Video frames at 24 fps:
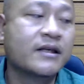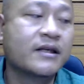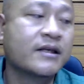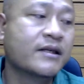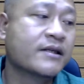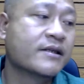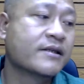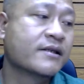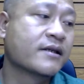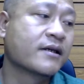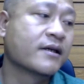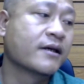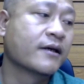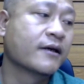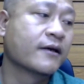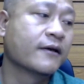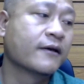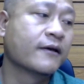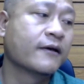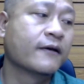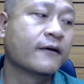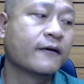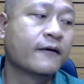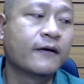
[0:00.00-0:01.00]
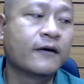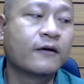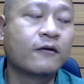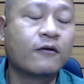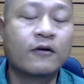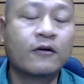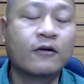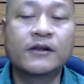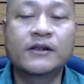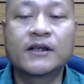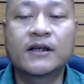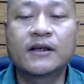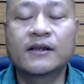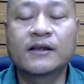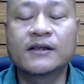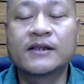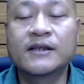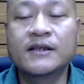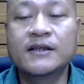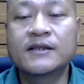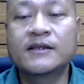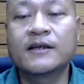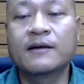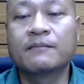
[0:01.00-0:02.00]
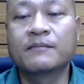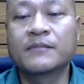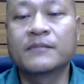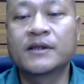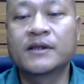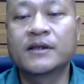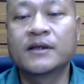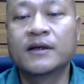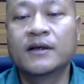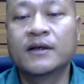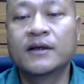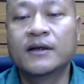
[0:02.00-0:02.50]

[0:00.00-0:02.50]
in this ecological system,